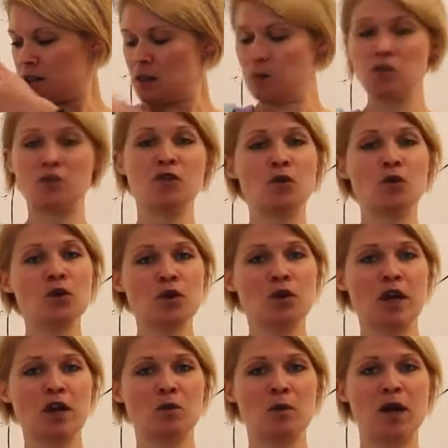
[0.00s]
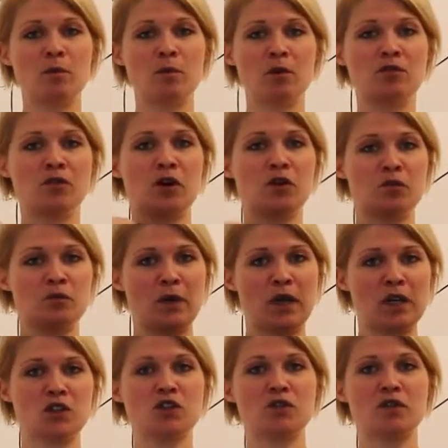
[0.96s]
So before you get your baby involved,
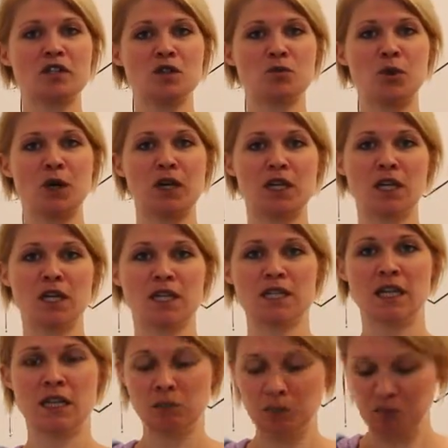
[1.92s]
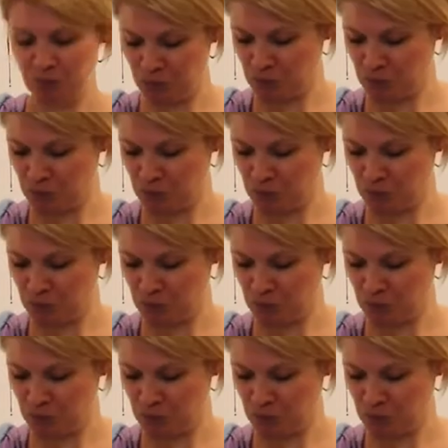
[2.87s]
make sure it's spread nicely.